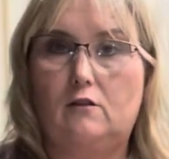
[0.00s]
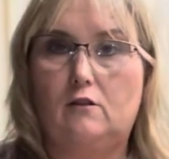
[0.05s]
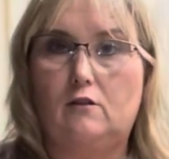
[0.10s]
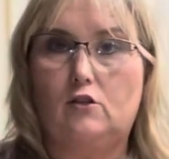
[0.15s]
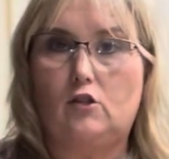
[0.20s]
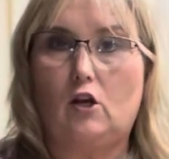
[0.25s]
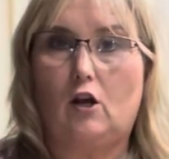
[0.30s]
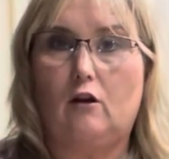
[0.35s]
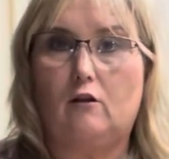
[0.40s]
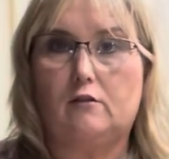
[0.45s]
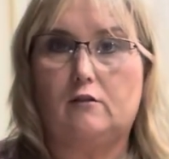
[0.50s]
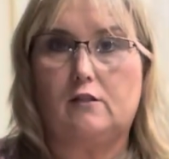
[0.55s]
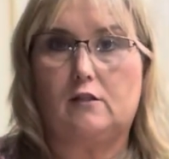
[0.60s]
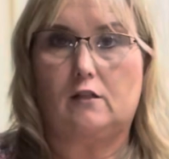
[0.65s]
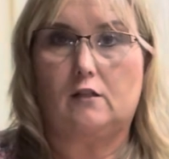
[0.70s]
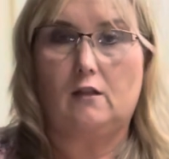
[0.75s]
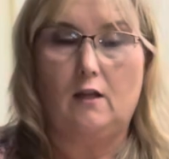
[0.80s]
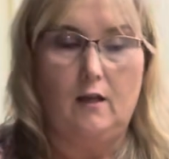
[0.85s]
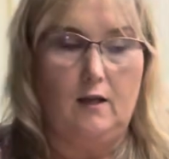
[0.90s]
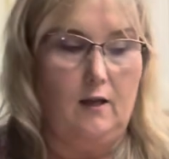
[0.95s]
Charleston.
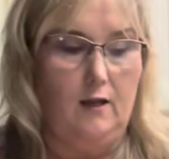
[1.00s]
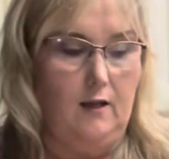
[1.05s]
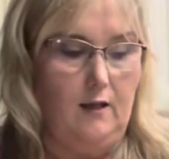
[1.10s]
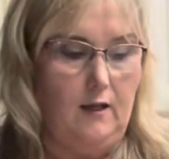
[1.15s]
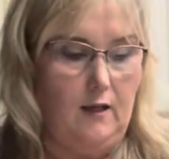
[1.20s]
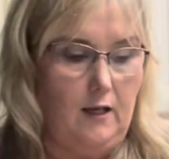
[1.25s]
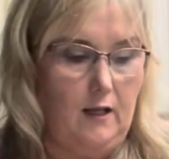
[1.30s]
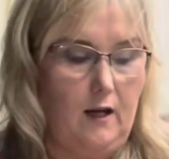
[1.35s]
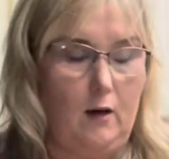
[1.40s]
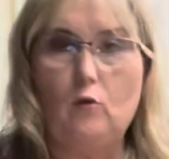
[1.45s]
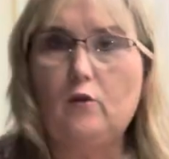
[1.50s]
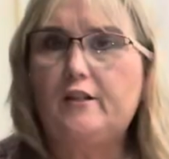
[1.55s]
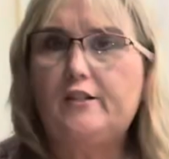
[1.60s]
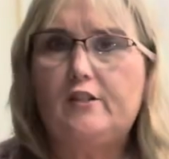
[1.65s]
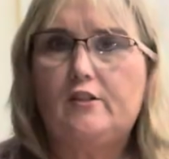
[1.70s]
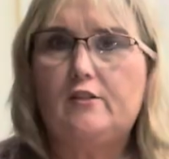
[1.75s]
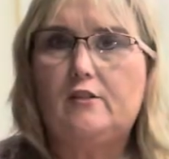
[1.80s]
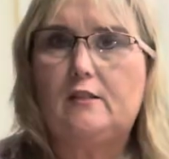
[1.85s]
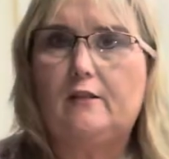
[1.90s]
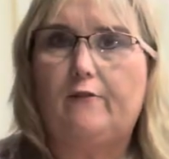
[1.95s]
And I want to
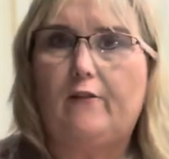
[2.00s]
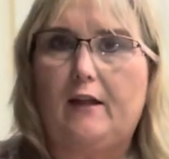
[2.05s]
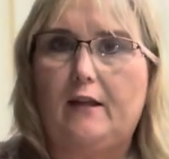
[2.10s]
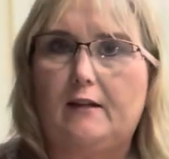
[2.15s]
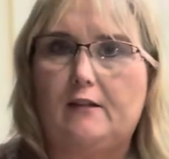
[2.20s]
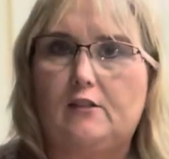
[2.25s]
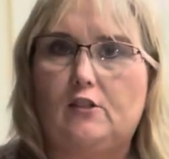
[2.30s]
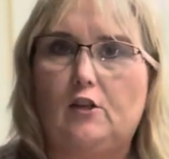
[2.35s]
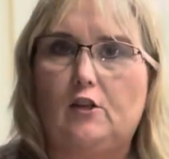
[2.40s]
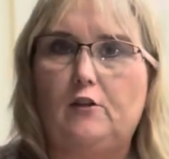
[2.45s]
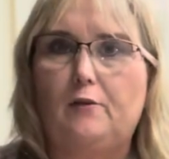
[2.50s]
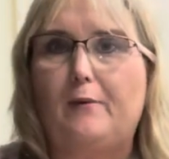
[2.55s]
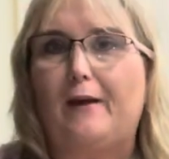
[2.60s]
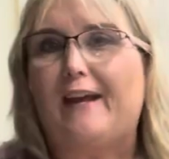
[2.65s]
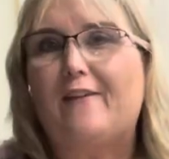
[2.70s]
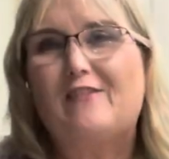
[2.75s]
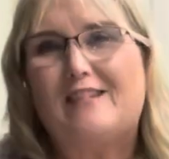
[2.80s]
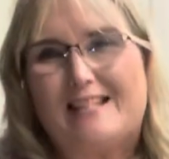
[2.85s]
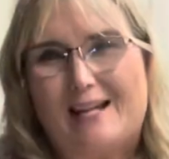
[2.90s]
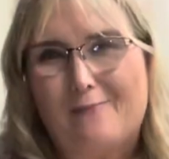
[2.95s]
do Savannah too, but
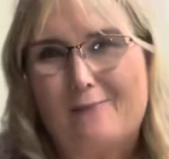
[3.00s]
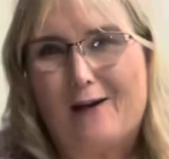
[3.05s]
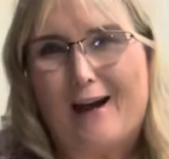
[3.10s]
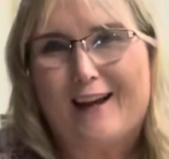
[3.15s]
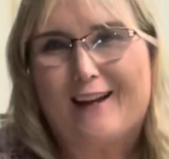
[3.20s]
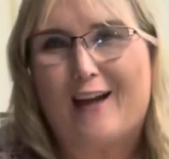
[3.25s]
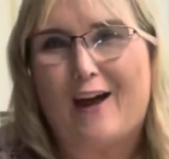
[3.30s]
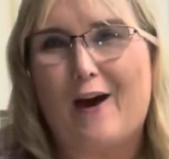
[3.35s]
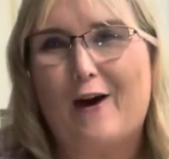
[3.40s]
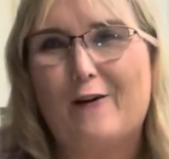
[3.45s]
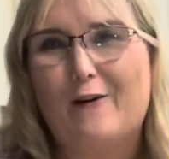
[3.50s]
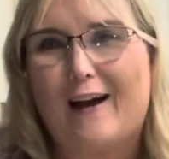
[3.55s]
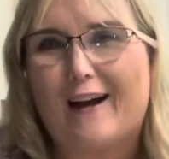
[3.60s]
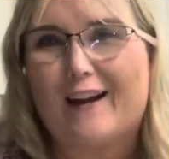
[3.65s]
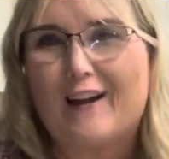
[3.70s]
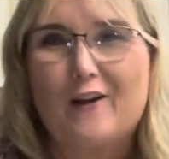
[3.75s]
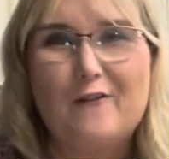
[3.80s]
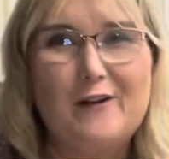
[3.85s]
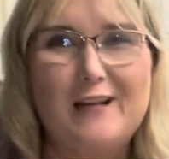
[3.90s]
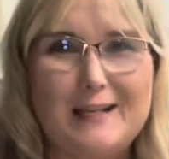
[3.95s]
every time I
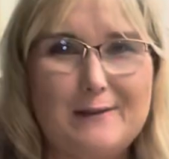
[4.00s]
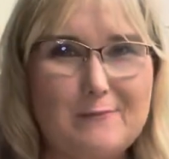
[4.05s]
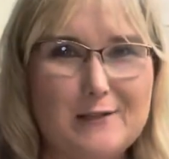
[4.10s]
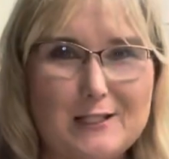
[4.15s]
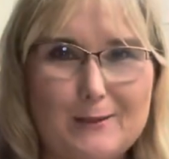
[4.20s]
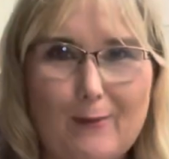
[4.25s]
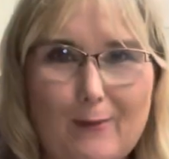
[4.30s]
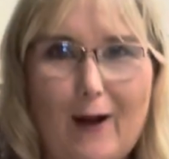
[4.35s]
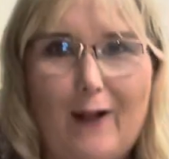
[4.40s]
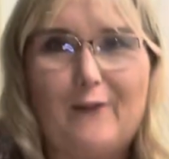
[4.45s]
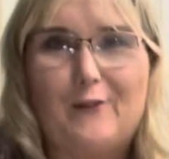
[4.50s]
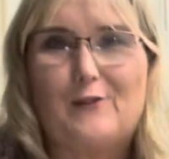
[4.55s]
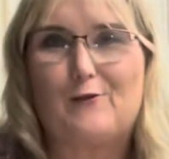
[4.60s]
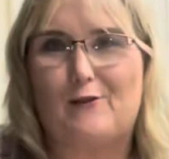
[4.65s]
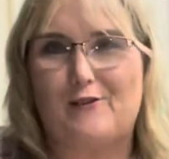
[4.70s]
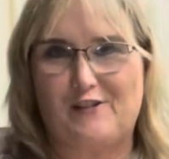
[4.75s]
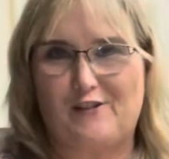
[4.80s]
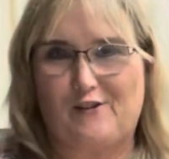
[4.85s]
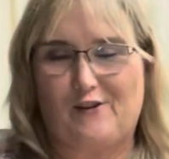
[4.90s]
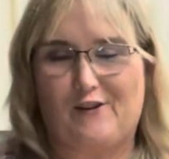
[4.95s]
go eat at Miss Paula's
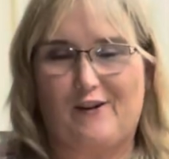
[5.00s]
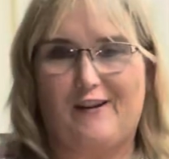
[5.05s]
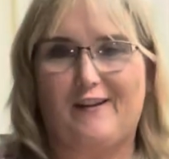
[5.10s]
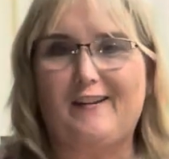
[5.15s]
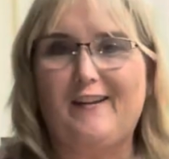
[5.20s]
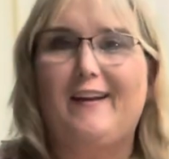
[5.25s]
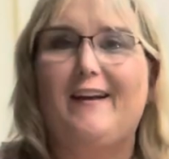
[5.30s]
restaurant.